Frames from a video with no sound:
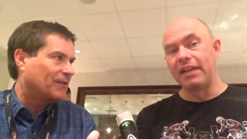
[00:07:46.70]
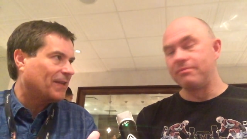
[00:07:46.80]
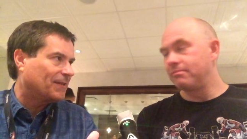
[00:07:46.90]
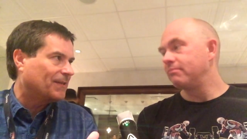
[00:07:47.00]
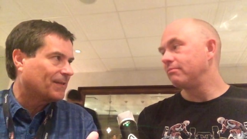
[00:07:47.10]

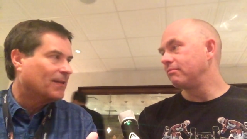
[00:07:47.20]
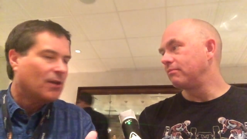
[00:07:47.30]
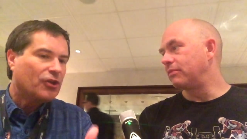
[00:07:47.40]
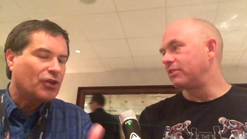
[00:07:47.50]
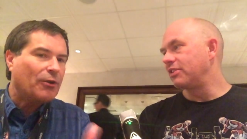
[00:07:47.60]
Speaker 1: yeah.
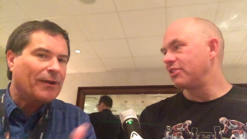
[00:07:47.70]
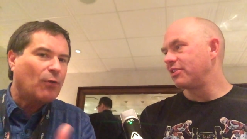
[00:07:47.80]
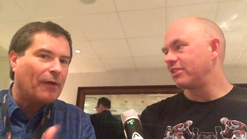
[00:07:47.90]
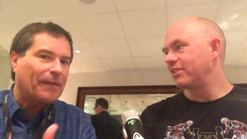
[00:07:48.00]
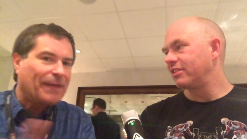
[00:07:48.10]
gases.
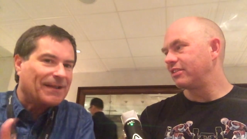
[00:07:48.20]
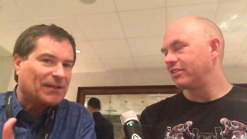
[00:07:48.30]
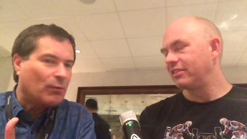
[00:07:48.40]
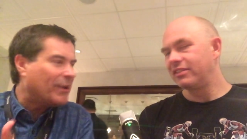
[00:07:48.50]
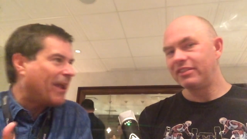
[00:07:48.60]
Doing what the
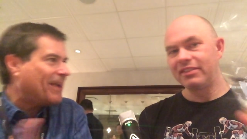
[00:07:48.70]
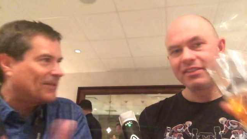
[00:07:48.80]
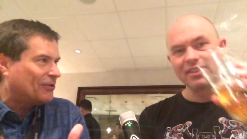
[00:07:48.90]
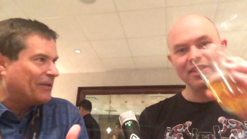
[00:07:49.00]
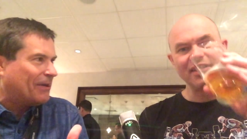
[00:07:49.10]
things that we
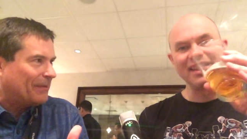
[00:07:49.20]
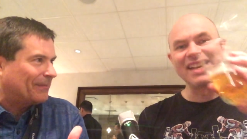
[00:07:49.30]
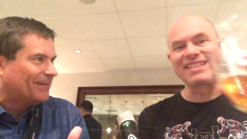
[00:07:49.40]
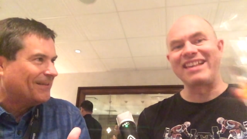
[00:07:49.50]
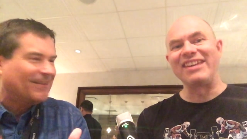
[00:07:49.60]
hate on Earth.
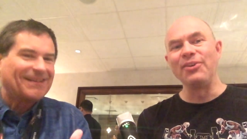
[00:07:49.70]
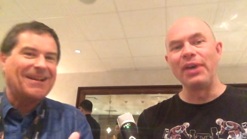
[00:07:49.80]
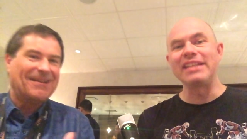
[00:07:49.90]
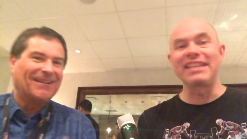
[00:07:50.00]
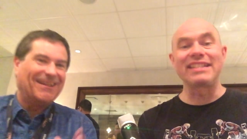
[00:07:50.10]
Yes, I
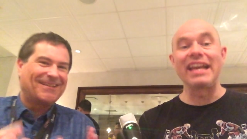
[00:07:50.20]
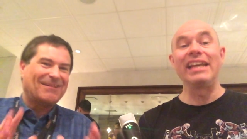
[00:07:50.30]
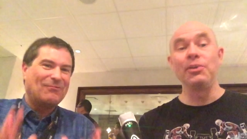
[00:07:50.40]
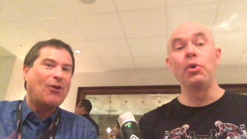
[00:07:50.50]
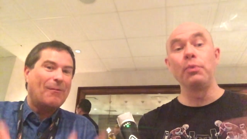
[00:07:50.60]
know. It's
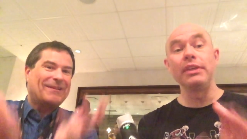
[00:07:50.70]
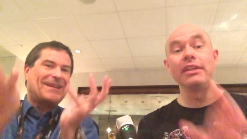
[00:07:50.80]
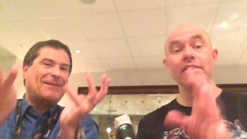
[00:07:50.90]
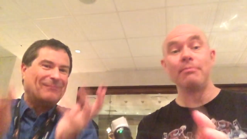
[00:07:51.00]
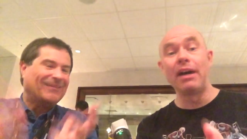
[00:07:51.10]
exactly what we
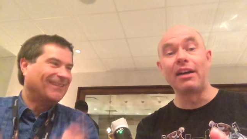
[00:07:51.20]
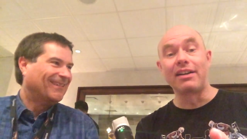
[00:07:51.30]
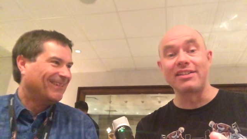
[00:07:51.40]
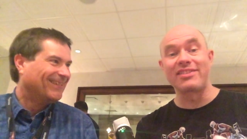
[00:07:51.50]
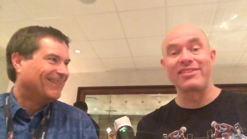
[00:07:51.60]
need up. on
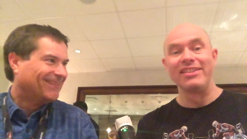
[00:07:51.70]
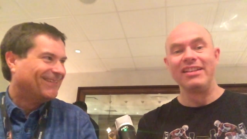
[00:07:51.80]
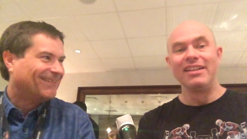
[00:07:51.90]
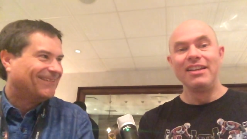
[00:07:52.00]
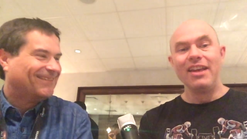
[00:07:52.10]
Mars.
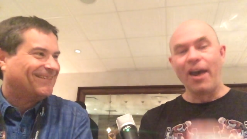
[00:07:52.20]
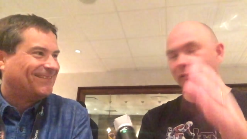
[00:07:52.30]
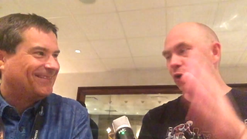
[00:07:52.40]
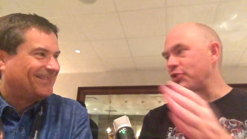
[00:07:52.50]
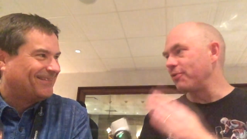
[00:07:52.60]

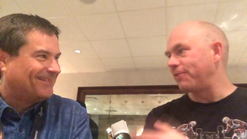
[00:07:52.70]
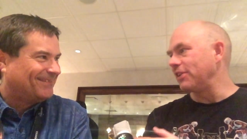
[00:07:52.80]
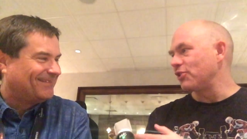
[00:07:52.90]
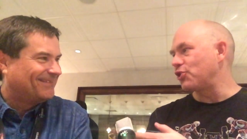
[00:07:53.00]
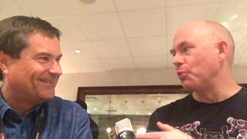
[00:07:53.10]
Speaker 2: Of course, on
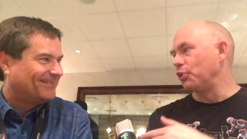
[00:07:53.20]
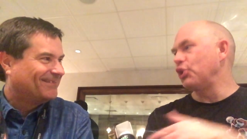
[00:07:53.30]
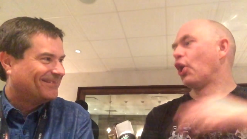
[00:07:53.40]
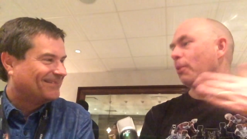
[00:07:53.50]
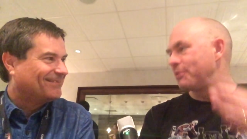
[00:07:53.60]
Venus, you
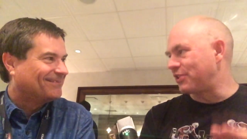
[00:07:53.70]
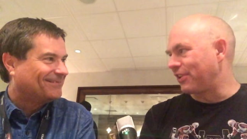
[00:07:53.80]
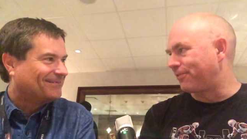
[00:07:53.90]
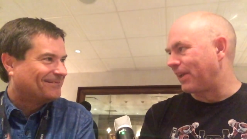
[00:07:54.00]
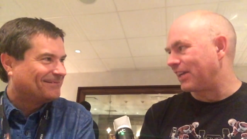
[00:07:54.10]
want the
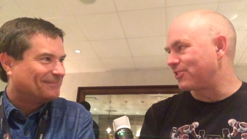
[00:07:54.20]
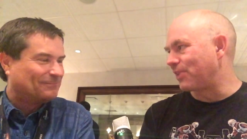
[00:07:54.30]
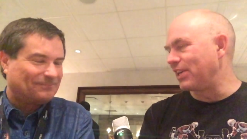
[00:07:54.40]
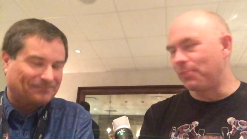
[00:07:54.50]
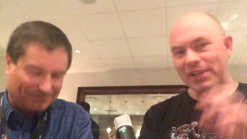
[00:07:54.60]
opposite
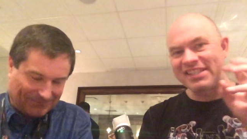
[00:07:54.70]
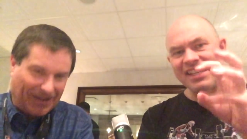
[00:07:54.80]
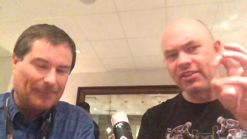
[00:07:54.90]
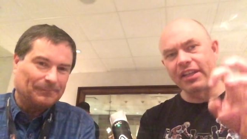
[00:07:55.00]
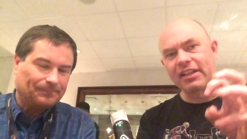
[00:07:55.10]
effect, right? You want
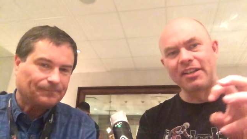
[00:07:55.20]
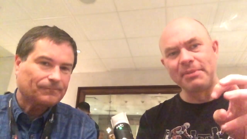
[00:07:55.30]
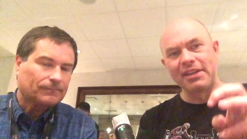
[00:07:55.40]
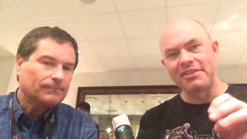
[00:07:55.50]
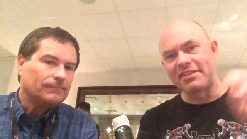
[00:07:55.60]
to take yeah. all that
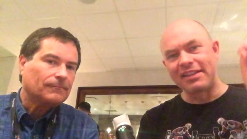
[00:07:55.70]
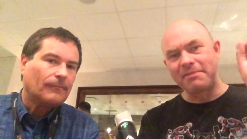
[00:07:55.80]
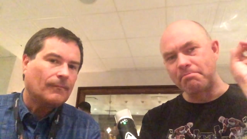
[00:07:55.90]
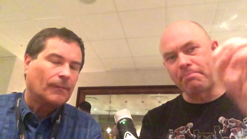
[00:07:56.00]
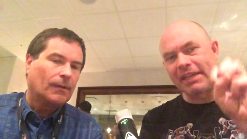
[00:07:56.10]
carbon
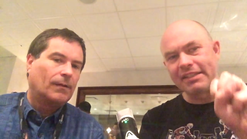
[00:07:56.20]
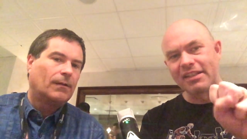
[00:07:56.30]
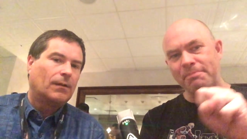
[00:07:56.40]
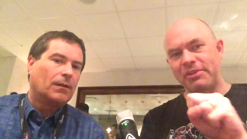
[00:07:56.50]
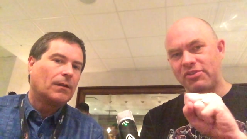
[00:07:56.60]
dioxide and
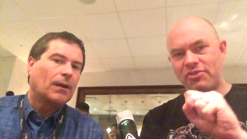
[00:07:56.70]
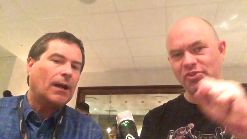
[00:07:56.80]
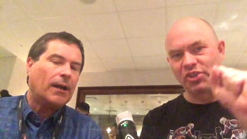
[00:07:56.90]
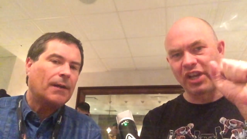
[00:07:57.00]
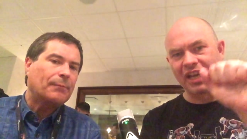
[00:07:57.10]
bind it up. And
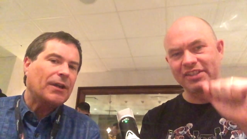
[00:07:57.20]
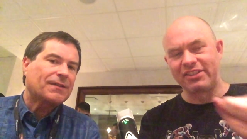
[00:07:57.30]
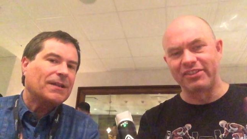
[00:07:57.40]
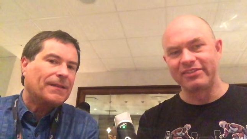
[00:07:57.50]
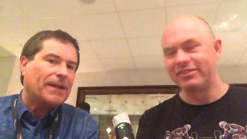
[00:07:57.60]
I, I
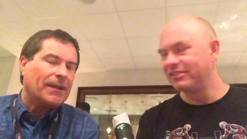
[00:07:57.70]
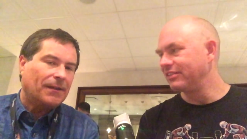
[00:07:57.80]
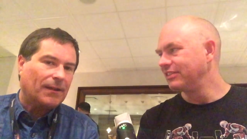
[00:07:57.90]
personally
Speaker 1: think